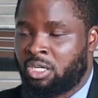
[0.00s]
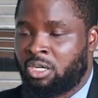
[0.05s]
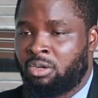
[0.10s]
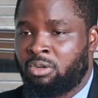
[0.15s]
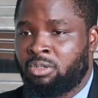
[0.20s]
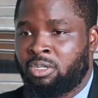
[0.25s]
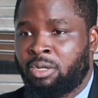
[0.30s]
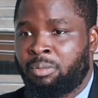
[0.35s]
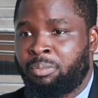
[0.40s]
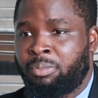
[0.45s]

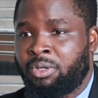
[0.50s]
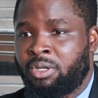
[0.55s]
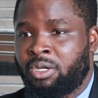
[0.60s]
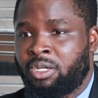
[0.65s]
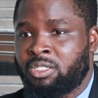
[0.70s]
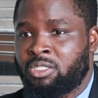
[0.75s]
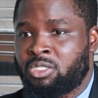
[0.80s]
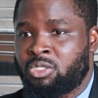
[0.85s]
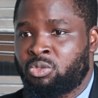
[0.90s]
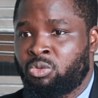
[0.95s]

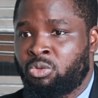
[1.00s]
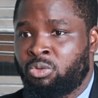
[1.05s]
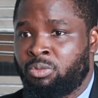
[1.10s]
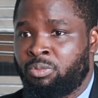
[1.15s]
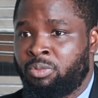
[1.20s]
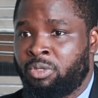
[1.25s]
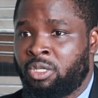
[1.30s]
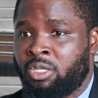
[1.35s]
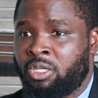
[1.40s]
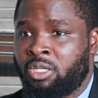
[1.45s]
Parents,
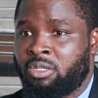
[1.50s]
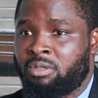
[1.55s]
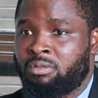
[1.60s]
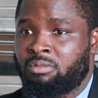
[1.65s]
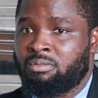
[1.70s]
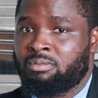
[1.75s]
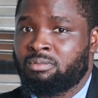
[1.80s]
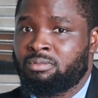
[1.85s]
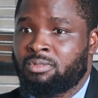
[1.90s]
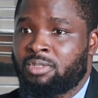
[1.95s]
however,
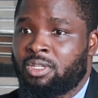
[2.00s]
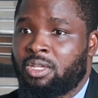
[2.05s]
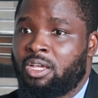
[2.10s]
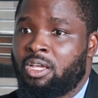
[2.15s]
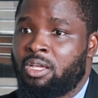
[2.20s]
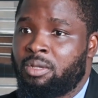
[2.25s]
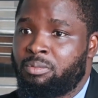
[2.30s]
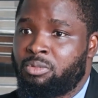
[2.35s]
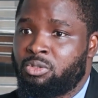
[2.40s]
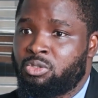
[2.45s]
calling for
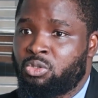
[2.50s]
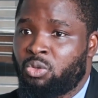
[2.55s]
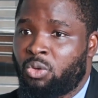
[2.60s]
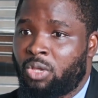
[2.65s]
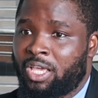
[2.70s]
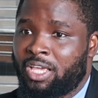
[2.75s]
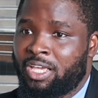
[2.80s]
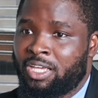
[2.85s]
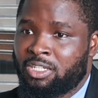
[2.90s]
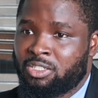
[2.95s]
integration
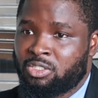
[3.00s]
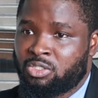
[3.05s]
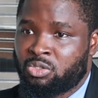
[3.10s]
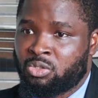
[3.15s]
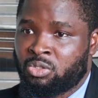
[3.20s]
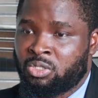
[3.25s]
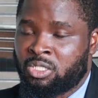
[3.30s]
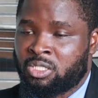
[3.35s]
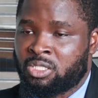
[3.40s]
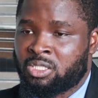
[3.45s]
of
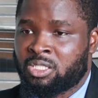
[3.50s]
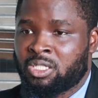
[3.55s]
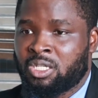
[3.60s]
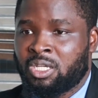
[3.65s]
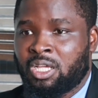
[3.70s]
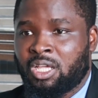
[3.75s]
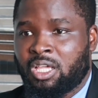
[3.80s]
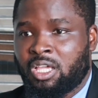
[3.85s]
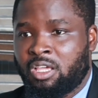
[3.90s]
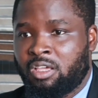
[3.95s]
skills
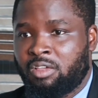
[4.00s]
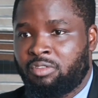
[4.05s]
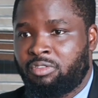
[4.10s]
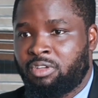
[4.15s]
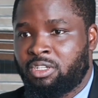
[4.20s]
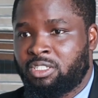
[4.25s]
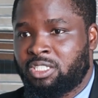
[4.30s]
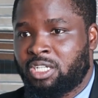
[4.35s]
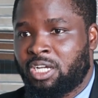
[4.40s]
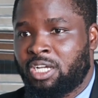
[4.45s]
acquisition
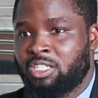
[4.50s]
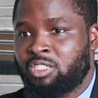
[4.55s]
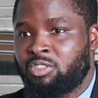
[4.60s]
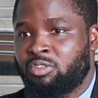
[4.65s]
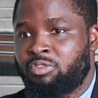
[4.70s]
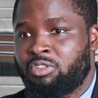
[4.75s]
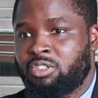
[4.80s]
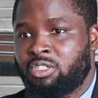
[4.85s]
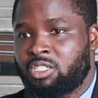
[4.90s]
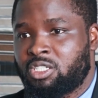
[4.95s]
centers
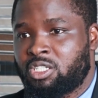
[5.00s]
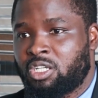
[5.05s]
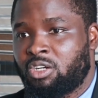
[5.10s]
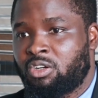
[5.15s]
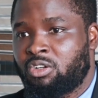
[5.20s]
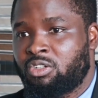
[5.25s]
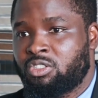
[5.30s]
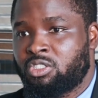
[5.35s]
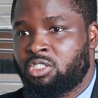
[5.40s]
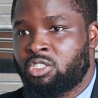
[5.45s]
as part
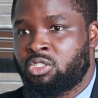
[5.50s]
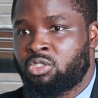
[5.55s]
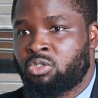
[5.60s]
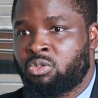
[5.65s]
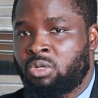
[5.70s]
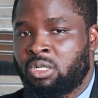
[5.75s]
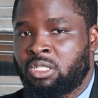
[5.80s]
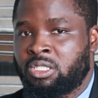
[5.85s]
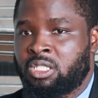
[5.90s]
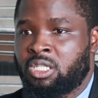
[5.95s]
of the
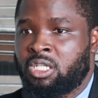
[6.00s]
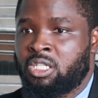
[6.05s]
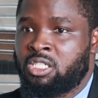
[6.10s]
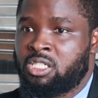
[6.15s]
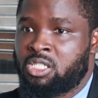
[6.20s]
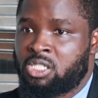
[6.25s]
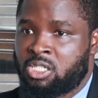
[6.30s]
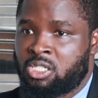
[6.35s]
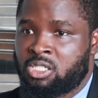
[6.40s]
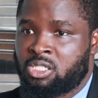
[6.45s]
curriculum to
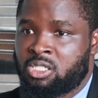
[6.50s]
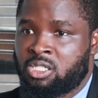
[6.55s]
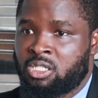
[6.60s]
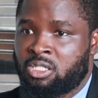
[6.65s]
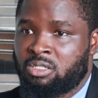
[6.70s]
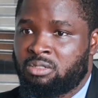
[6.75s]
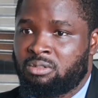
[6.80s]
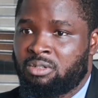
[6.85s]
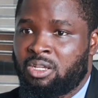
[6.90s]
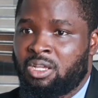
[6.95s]
prepare
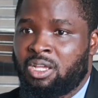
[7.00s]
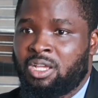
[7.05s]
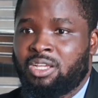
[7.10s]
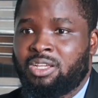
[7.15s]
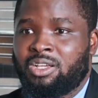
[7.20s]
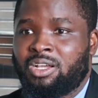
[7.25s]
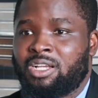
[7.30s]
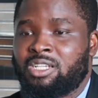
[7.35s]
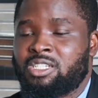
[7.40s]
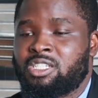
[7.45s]
students
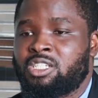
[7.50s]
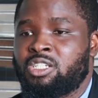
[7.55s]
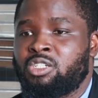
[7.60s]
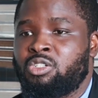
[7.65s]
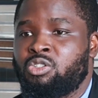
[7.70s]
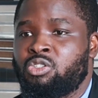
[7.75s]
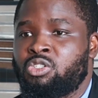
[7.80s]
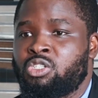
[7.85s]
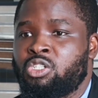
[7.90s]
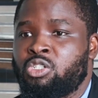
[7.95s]
for the
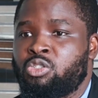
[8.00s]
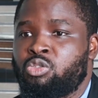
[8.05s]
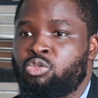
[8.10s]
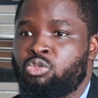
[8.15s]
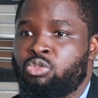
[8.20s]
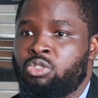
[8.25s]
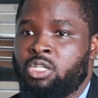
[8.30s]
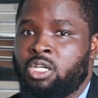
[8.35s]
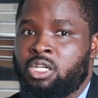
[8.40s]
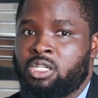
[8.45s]
ever
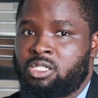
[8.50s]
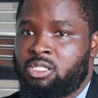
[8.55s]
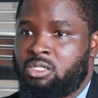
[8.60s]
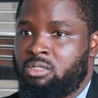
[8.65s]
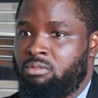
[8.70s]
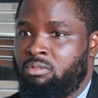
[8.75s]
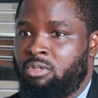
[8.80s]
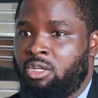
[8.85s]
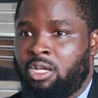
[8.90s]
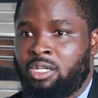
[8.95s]
competitive
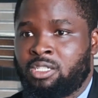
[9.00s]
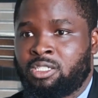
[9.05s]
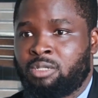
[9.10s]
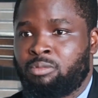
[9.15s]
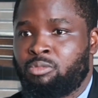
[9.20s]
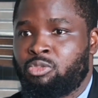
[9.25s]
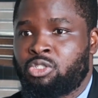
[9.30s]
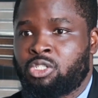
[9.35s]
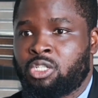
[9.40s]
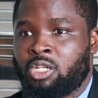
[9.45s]
job
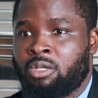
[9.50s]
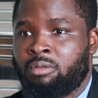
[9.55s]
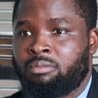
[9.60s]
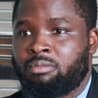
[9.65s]
market.